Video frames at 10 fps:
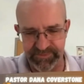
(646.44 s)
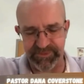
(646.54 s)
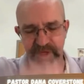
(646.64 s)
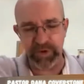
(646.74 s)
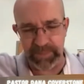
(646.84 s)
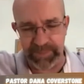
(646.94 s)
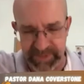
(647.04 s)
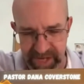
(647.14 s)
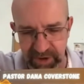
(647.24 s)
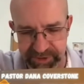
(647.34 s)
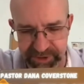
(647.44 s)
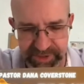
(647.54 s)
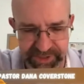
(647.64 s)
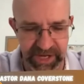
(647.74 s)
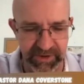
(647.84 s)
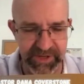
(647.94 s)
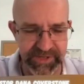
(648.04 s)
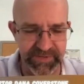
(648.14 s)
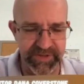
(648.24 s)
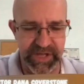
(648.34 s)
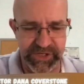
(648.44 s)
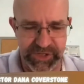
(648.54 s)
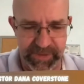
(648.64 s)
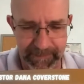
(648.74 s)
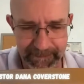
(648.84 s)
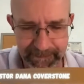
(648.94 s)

thrown up in the air to these areas of the nation,